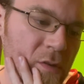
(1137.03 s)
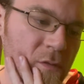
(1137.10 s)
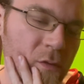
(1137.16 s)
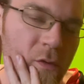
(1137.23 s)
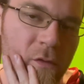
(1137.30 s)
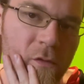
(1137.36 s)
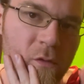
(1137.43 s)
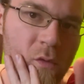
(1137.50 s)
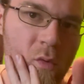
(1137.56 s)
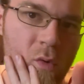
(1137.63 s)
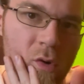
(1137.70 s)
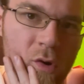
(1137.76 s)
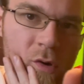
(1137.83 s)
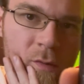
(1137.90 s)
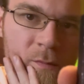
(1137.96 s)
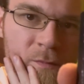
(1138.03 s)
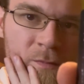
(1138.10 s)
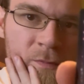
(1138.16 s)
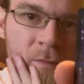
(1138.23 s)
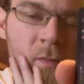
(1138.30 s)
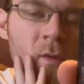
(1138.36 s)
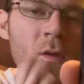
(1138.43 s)
for 4
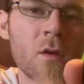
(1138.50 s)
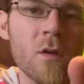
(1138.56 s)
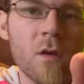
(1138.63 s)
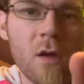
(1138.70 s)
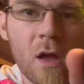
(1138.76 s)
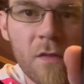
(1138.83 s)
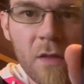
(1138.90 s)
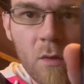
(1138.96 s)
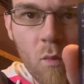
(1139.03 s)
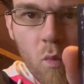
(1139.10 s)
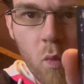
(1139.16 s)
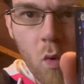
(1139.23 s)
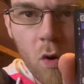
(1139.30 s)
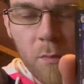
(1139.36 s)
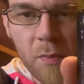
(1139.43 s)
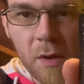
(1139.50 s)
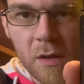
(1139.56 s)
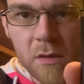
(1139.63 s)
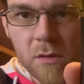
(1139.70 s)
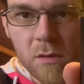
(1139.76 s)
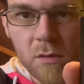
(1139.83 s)
and then warp it.